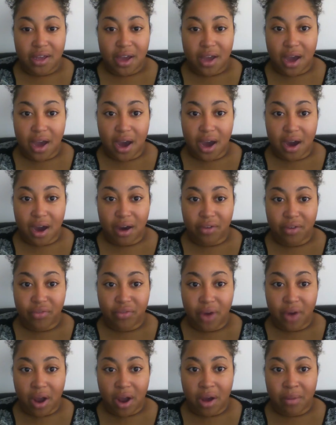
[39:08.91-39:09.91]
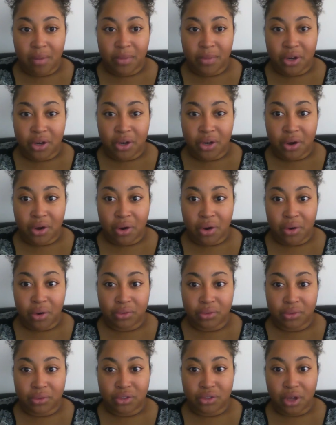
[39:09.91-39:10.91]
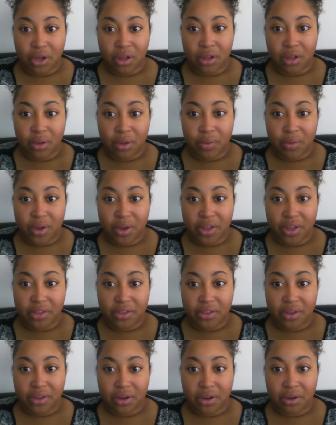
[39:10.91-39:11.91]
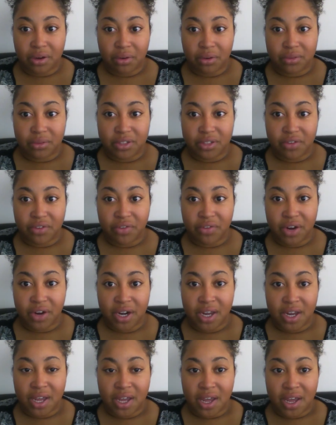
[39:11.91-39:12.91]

uh, from you know struggling with you know different